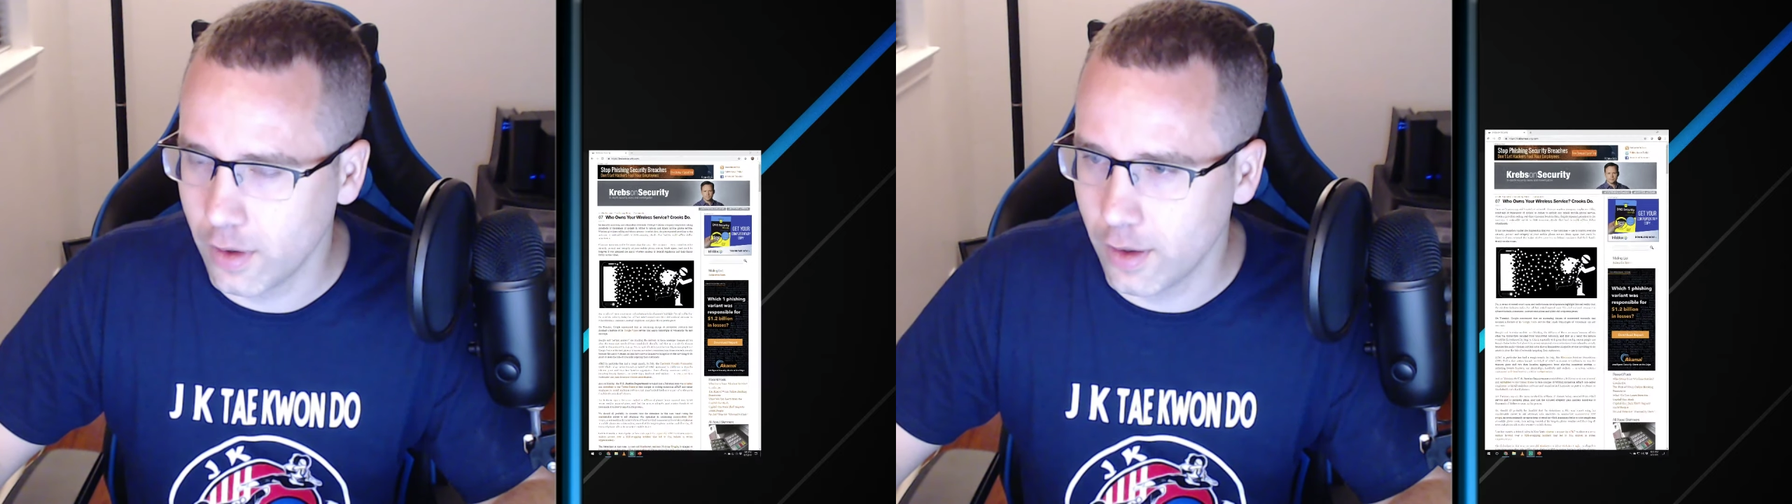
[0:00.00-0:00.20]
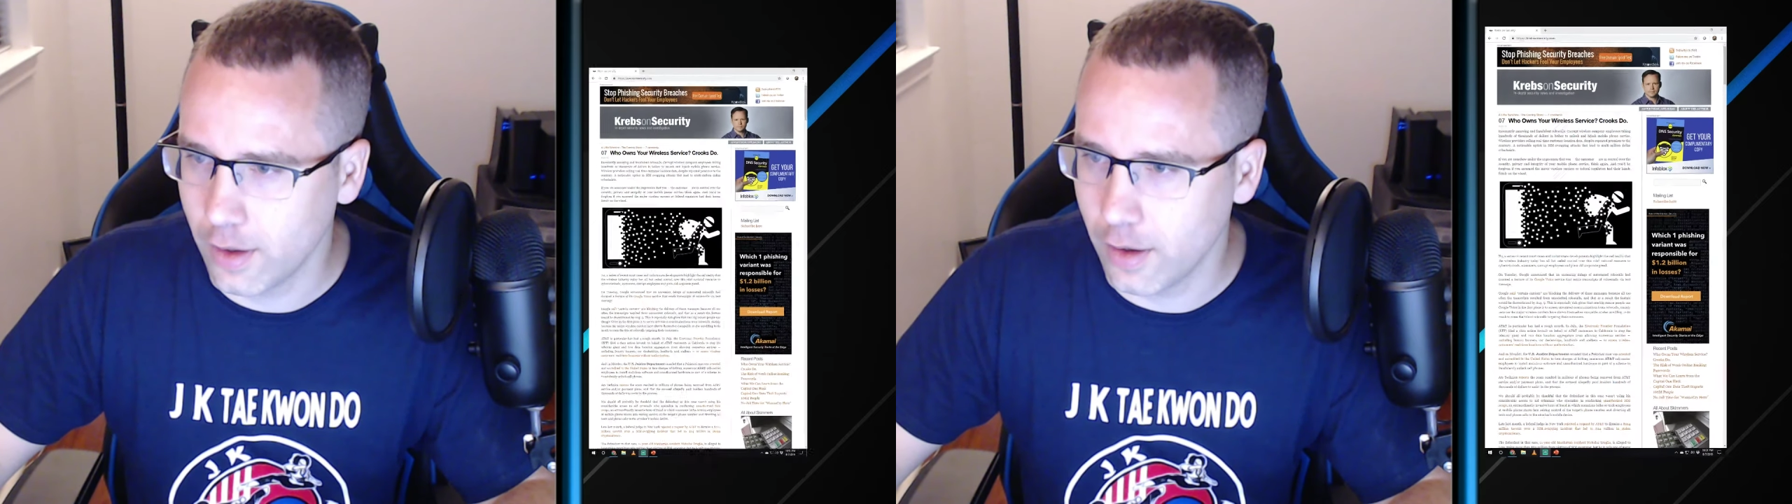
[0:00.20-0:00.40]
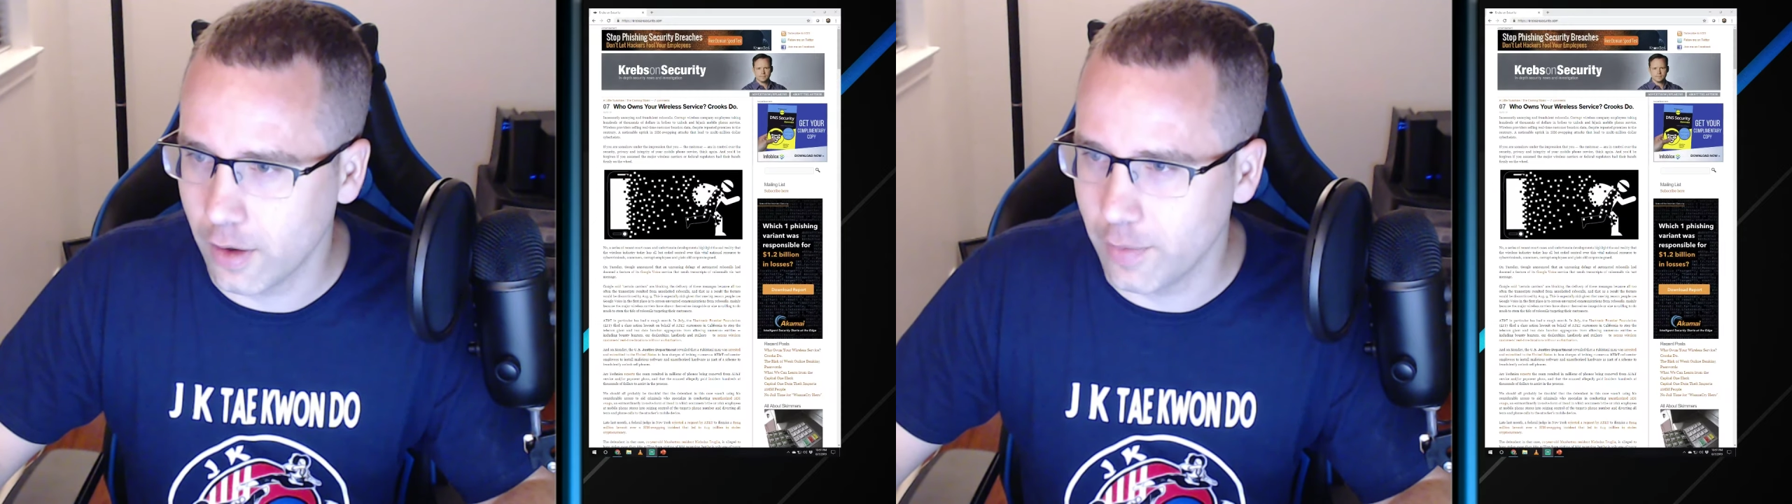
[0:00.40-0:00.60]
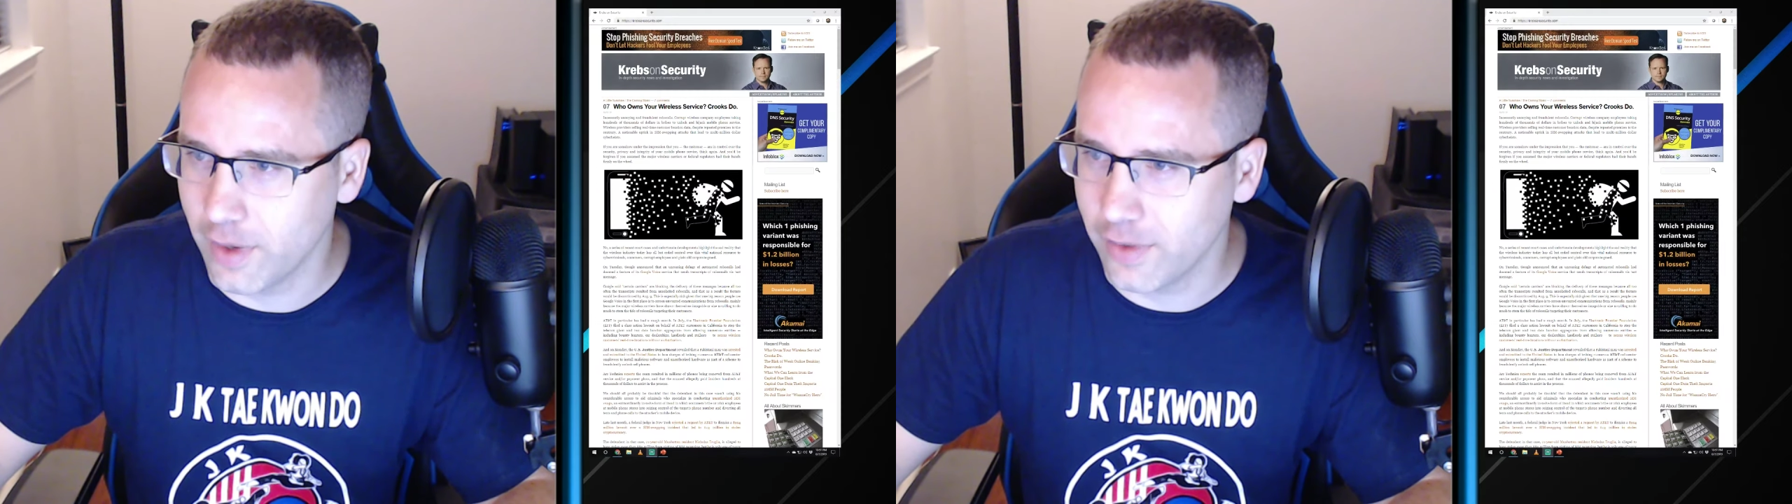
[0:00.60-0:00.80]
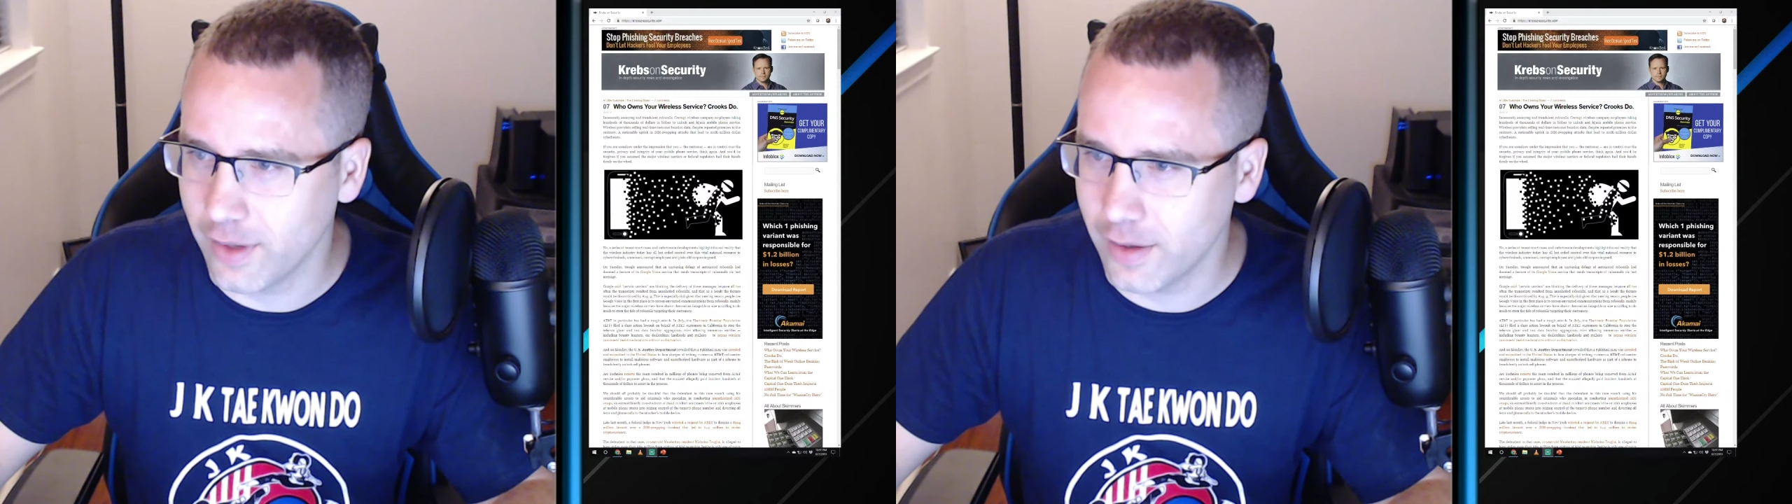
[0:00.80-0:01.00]
Oh
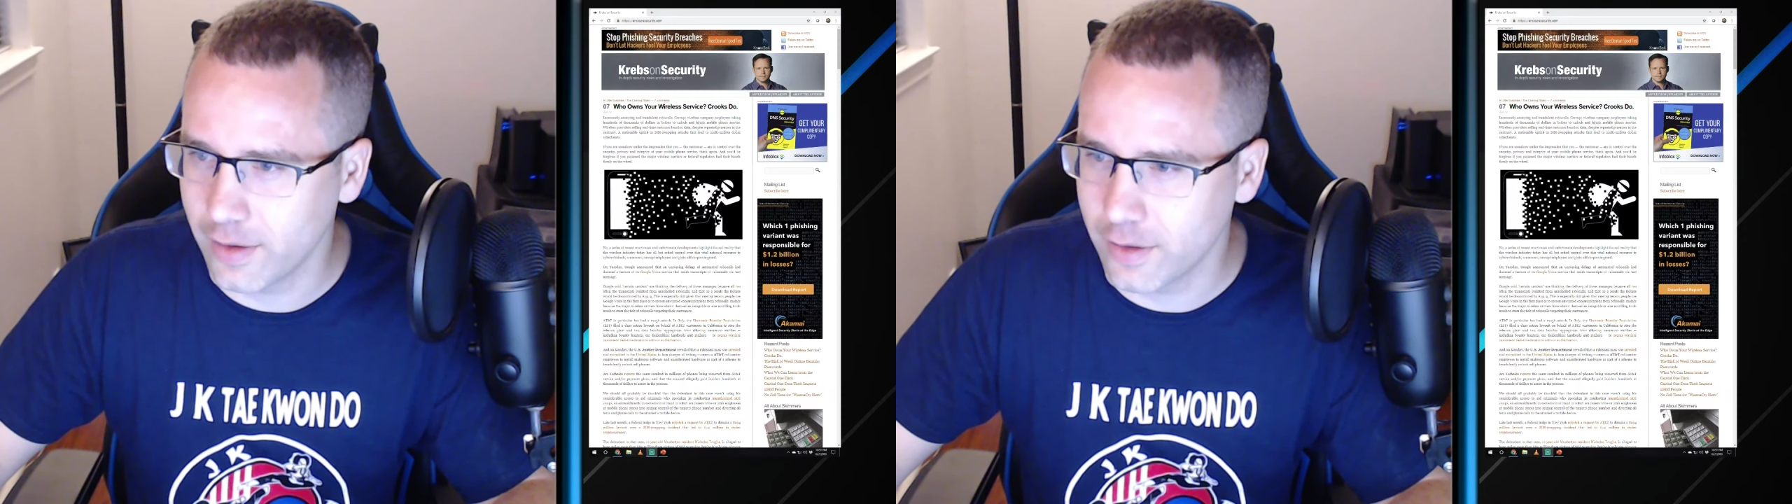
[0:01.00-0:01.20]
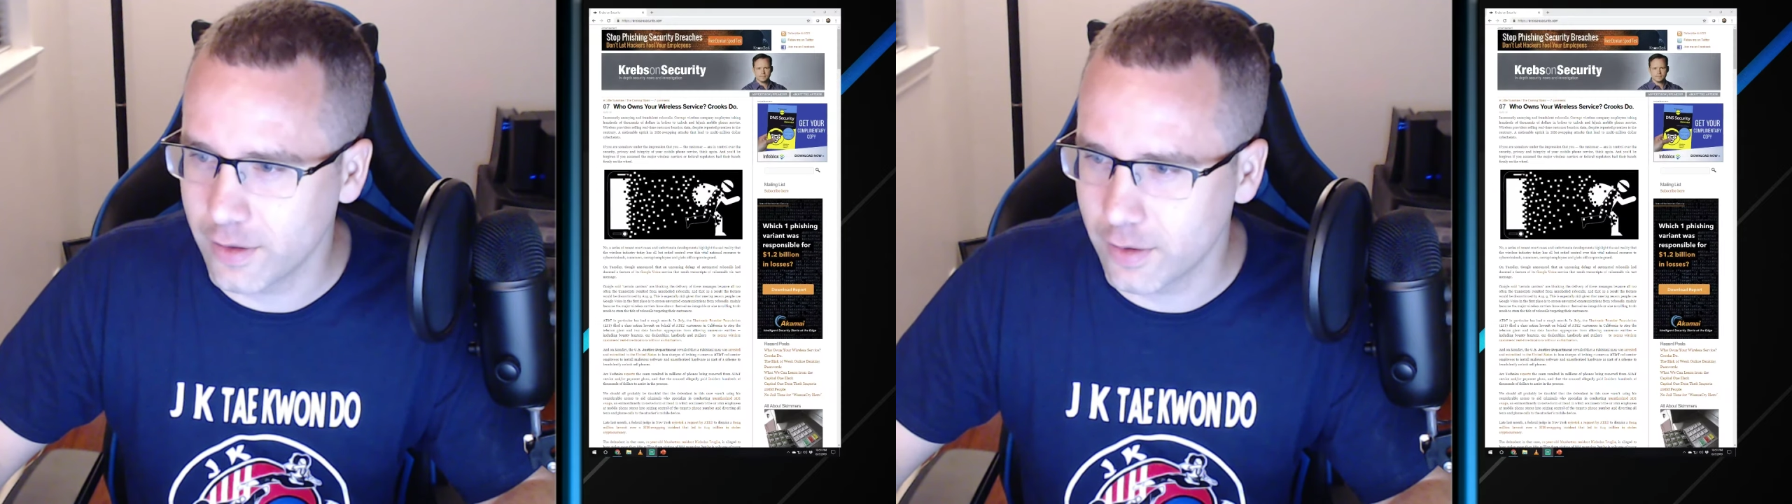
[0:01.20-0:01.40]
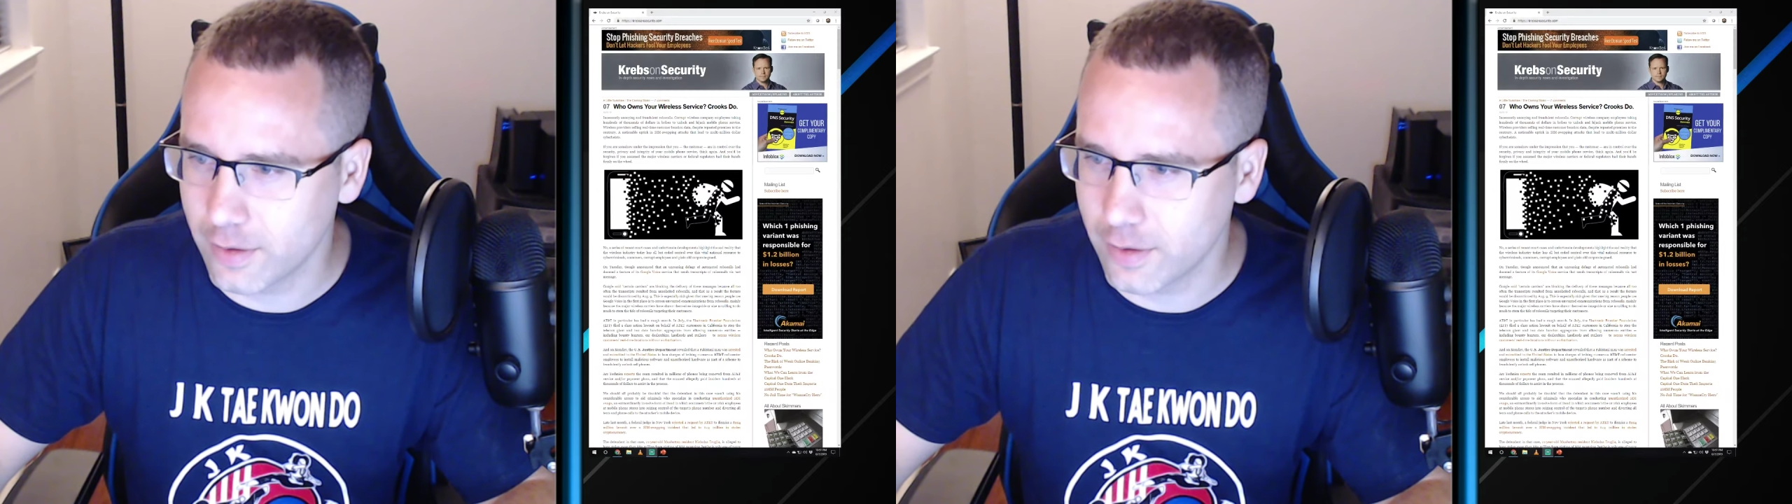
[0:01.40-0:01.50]
man, that is